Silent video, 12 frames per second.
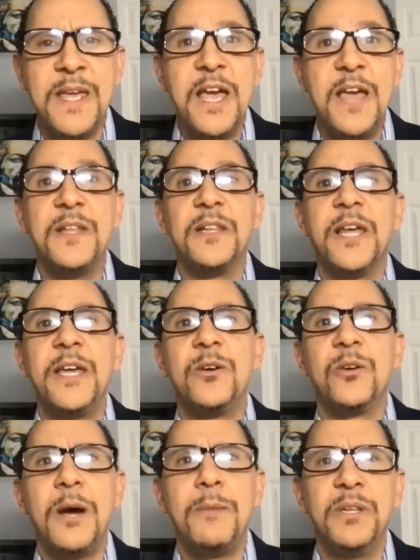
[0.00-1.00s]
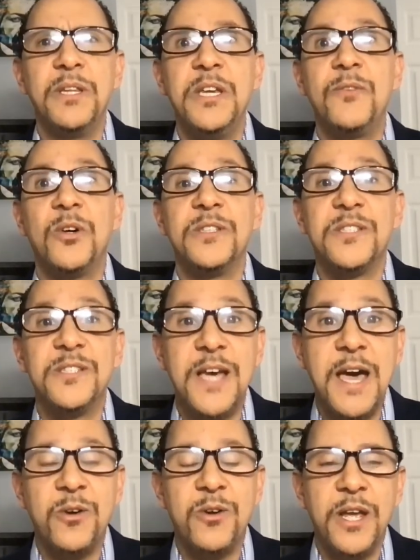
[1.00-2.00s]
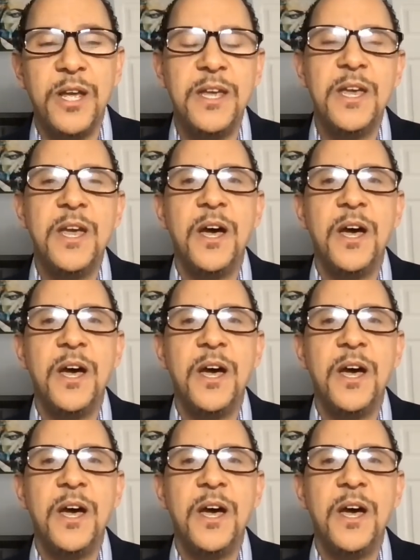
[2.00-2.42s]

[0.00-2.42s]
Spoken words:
And then later, I believe on Saturday,